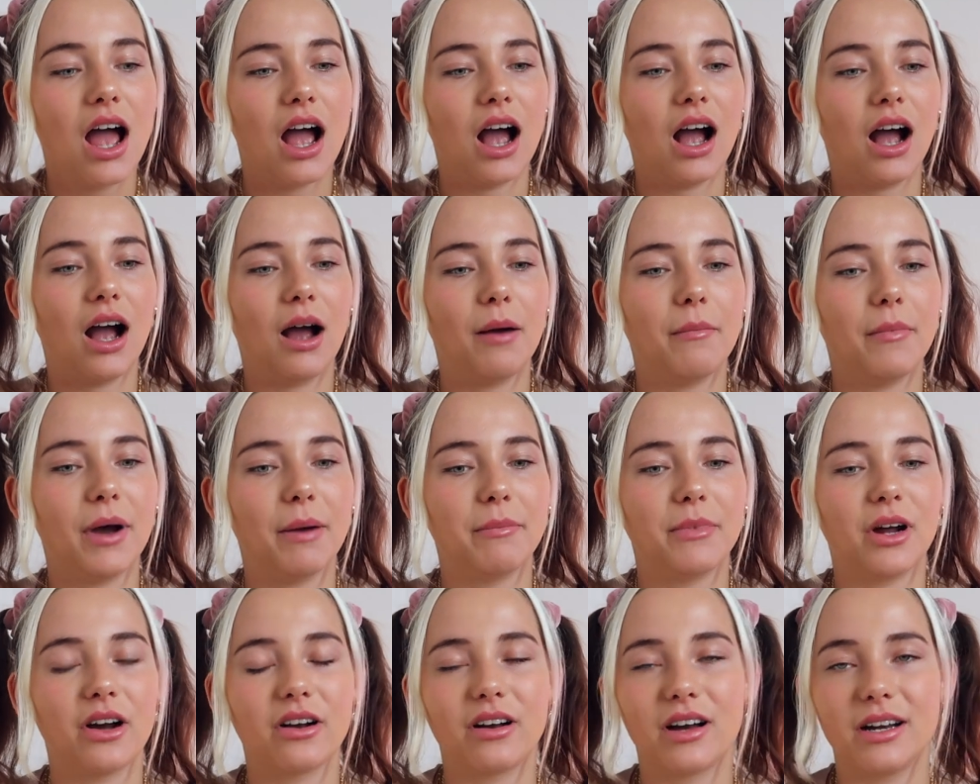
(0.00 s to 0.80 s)
Um,
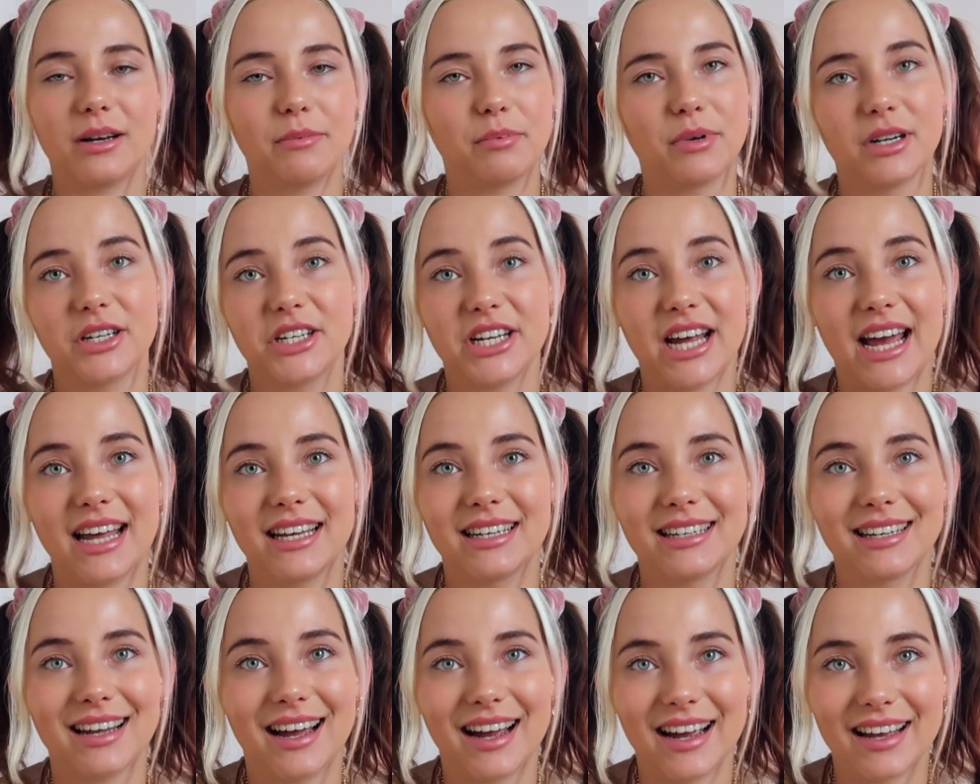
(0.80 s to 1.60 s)
I'm not gonna
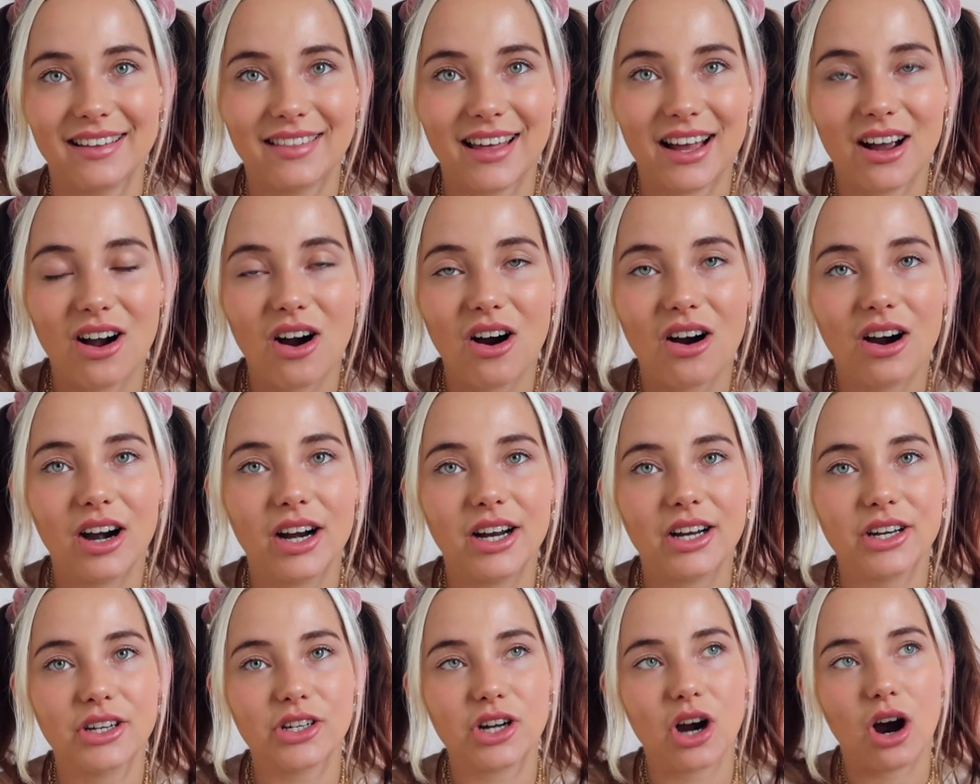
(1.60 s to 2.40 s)
pretend like they
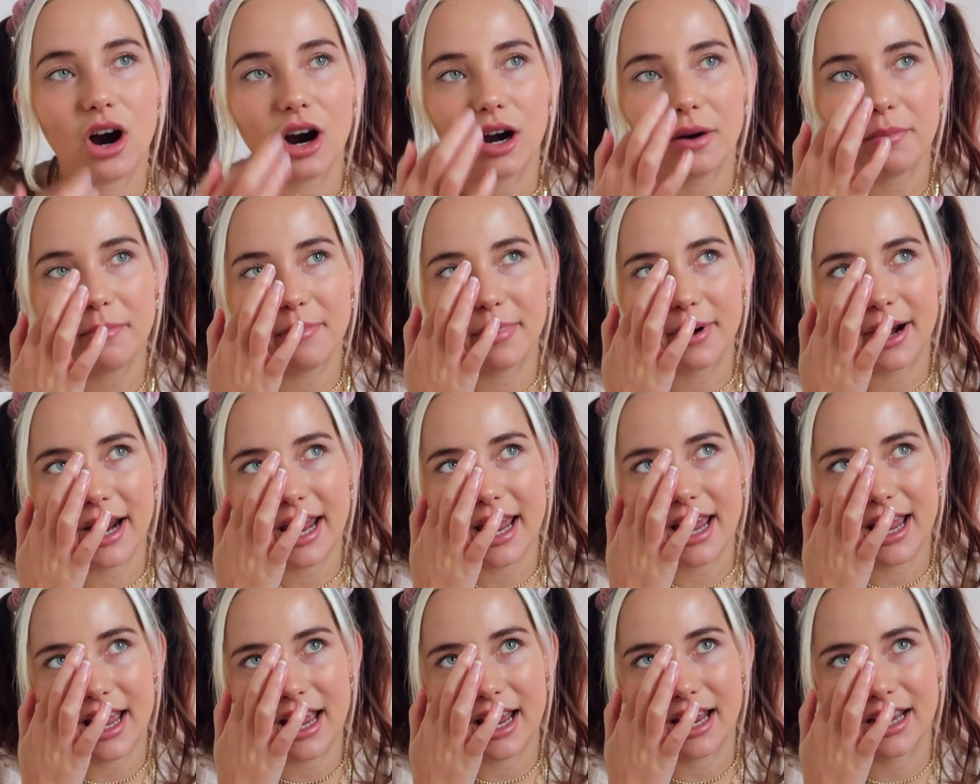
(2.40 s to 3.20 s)
aren't.
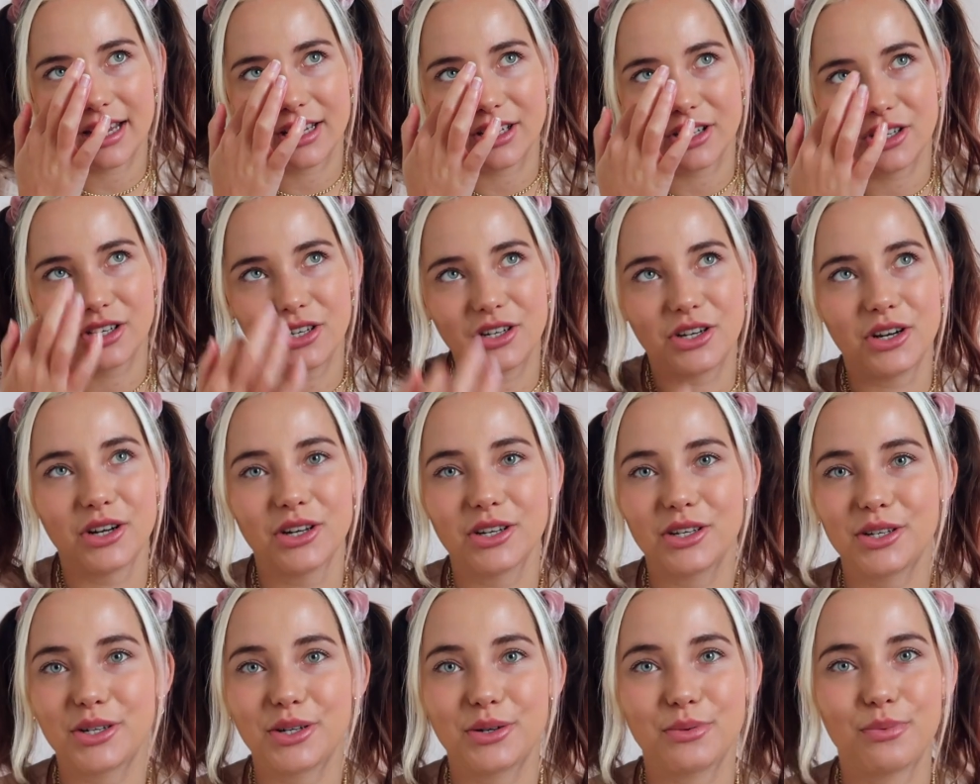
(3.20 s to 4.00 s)
Heartbreak is
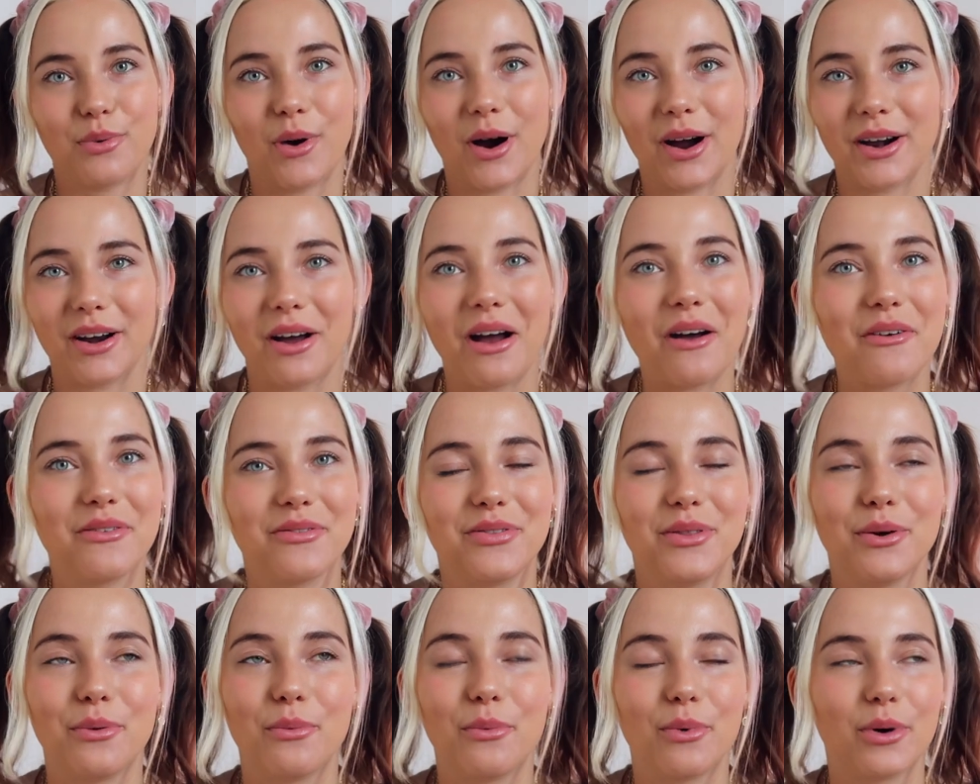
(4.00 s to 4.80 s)
just one
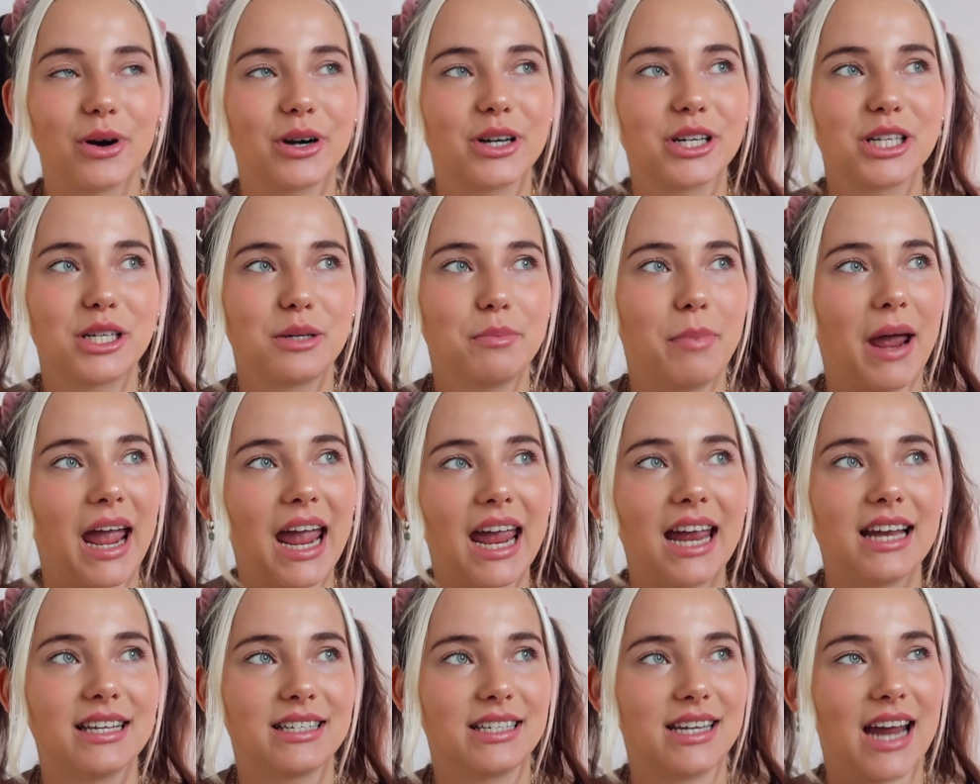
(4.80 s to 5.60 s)
of the worst
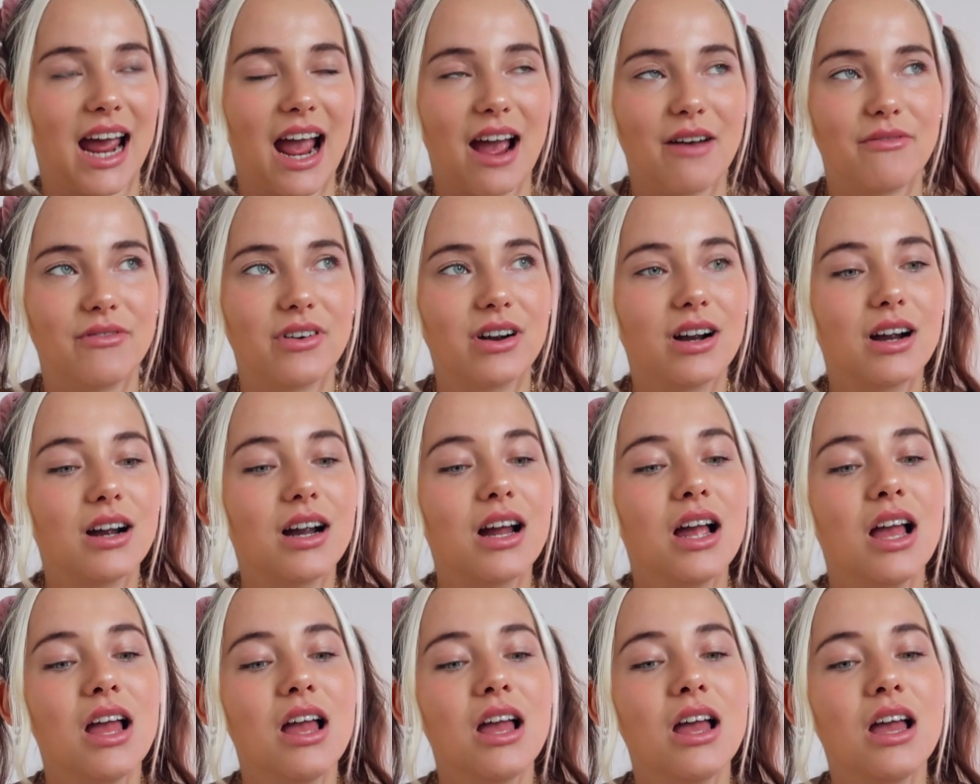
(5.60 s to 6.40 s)
pains
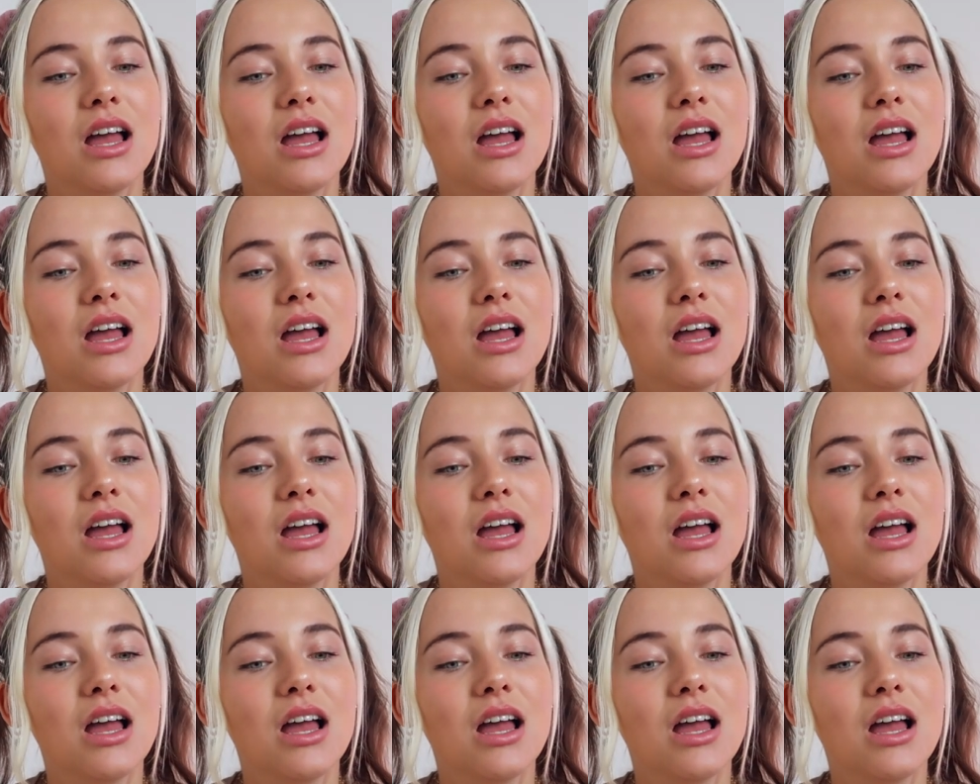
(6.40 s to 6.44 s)
ever.